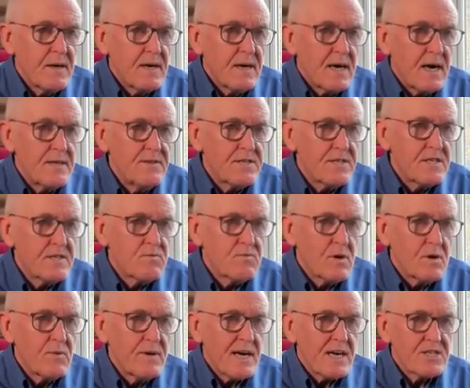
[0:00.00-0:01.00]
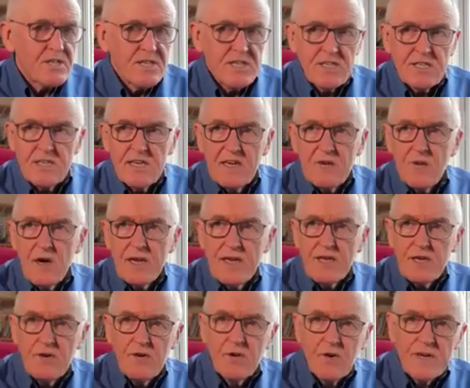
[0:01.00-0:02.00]
And this is what we actually see when
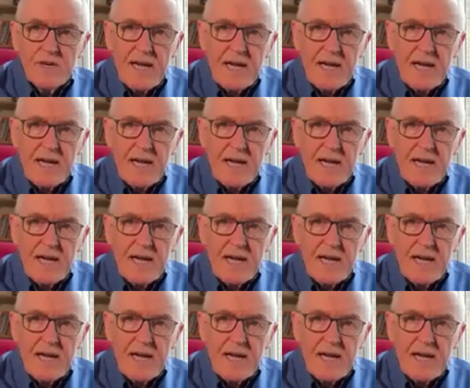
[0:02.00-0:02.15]
you look